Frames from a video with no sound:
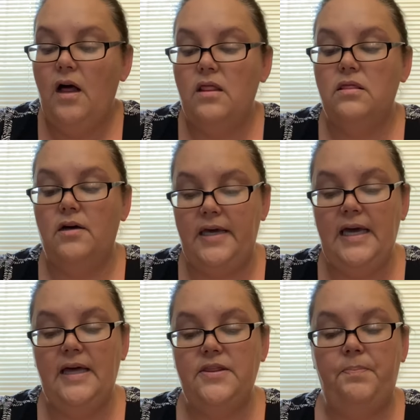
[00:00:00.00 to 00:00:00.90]

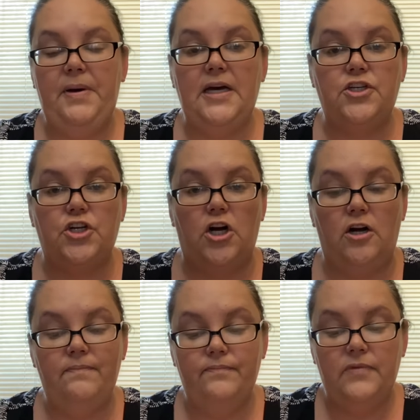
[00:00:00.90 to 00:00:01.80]
Looking at the
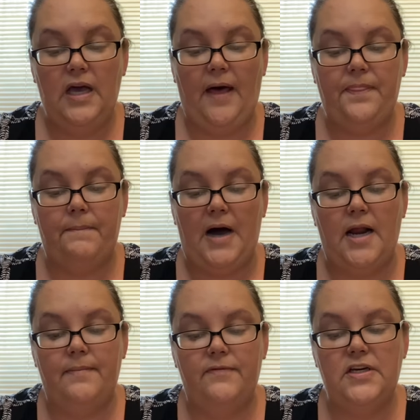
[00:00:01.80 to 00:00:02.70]
picture at the
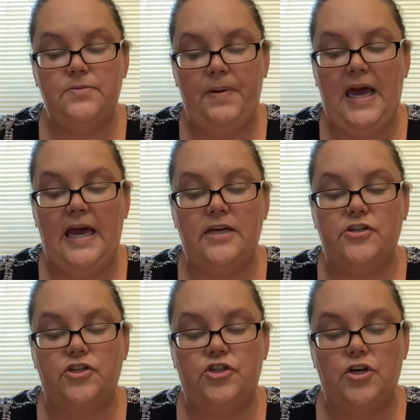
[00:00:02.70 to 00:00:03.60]
bottom of this page,
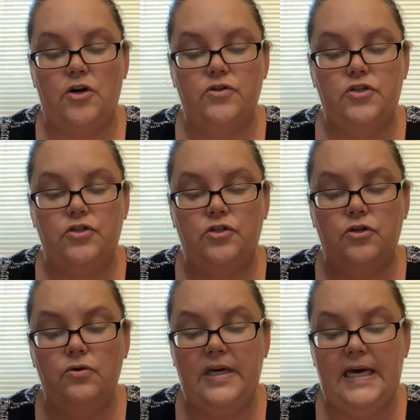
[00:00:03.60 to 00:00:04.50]
it shows
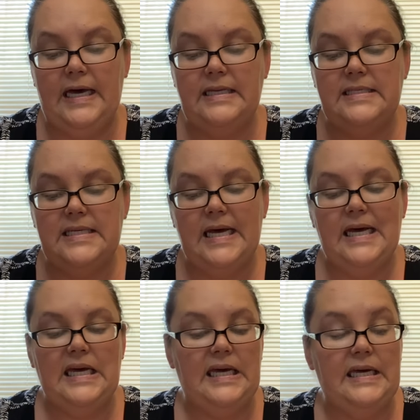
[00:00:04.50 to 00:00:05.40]
two kids
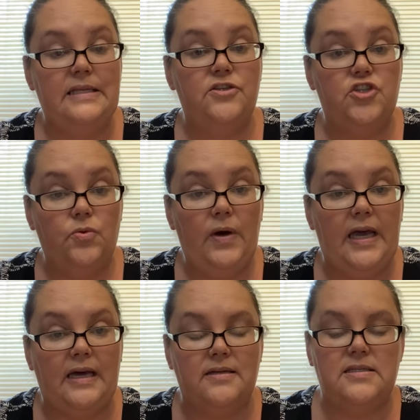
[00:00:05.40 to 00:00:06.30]
in
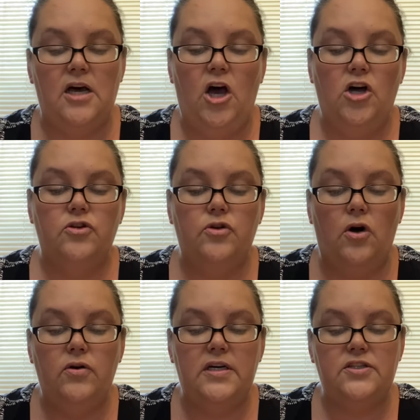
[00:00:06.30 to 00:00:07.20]
swings.
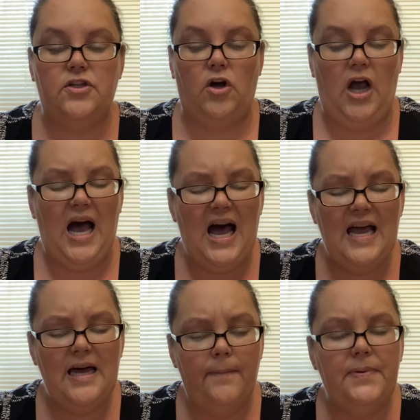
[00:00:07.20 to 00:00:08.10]
Notice they're
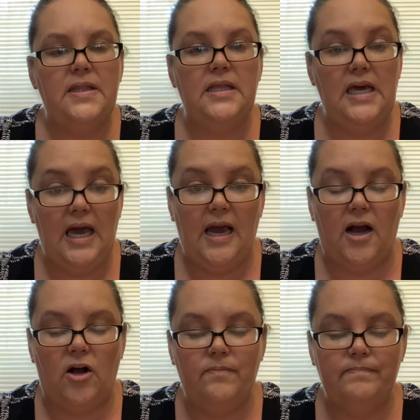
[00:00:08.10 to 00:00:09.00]
high up in the
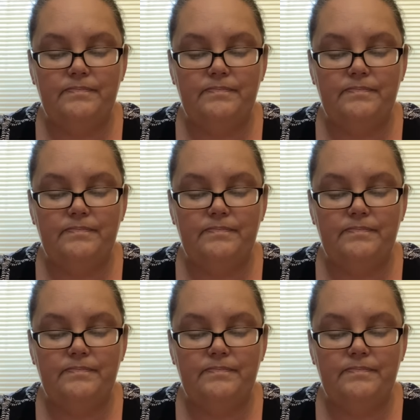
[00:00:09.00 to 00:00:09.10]
air.